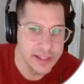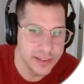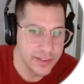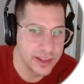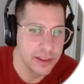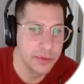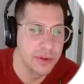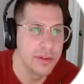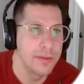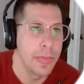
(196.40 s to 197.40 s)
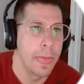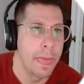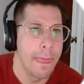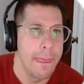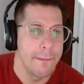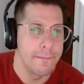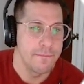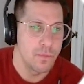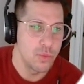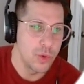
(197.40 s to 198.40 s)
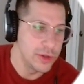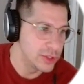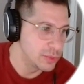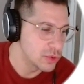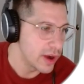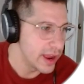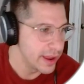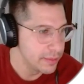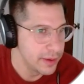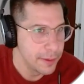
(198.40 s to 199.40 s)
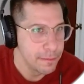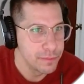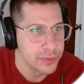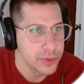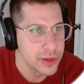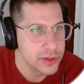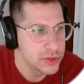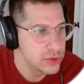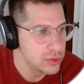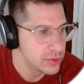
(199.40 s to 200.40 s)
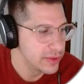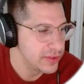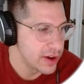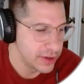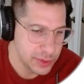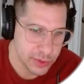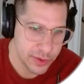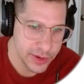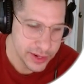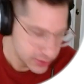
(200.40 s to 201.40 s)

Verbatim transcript: available when you subscribe to the VR Esport Arena.